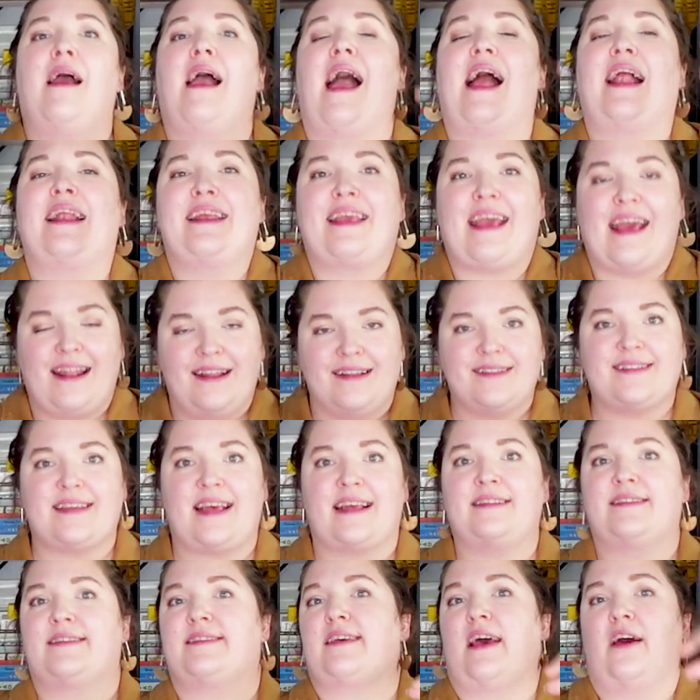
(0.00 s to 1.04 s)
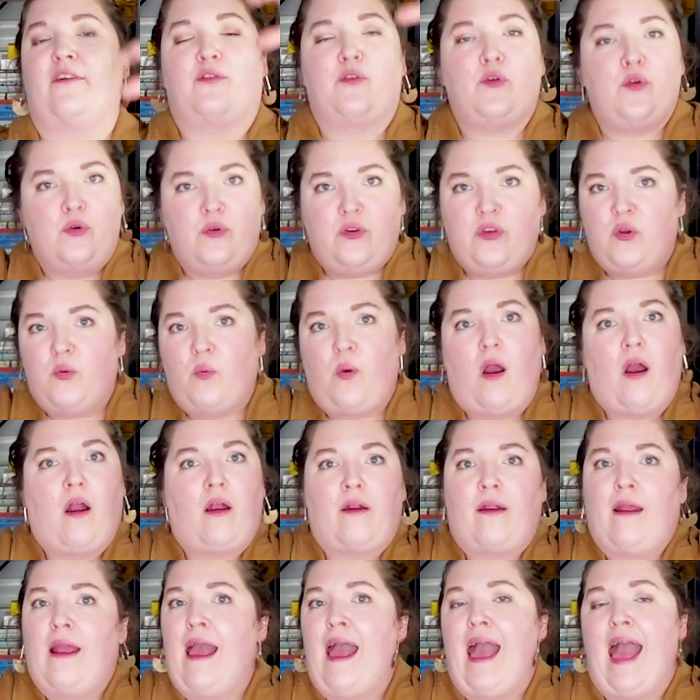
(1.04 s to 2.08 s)
and get a sense of who you
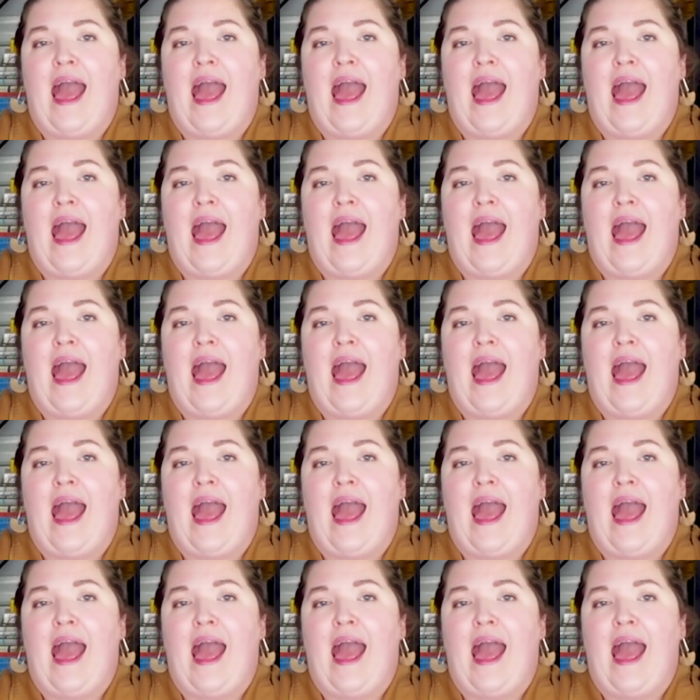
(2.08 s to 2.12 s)
are